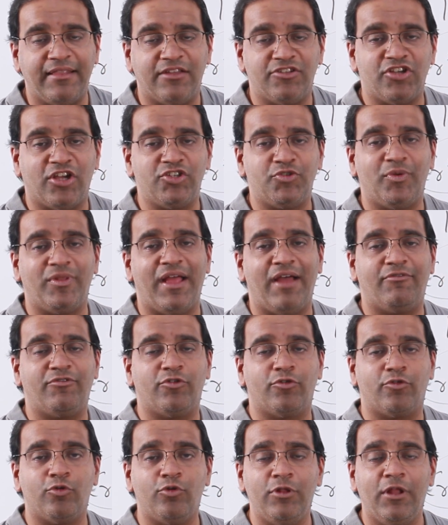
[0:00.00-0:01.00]
And the judge will
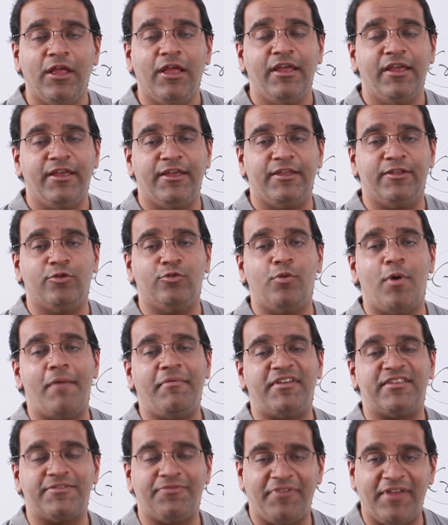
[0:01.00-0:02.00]
have to rule in
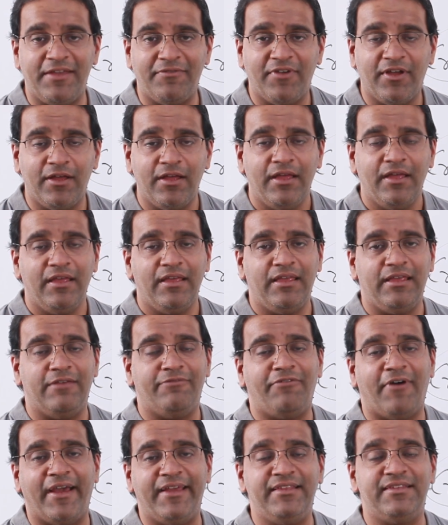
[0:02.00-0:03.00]
whoever's favor
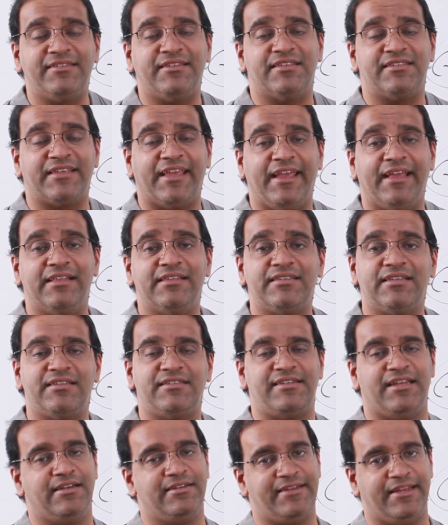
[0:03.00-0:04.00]
he finds the
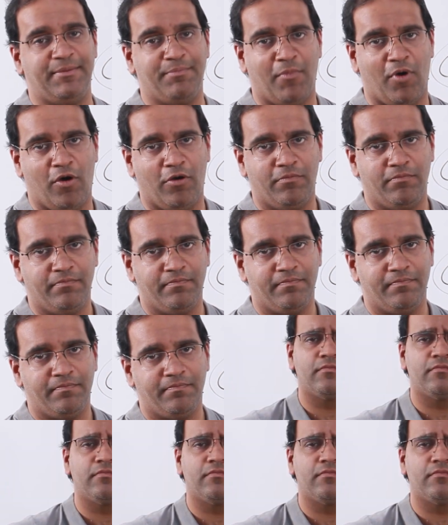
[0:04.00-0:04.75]
scales tilting more.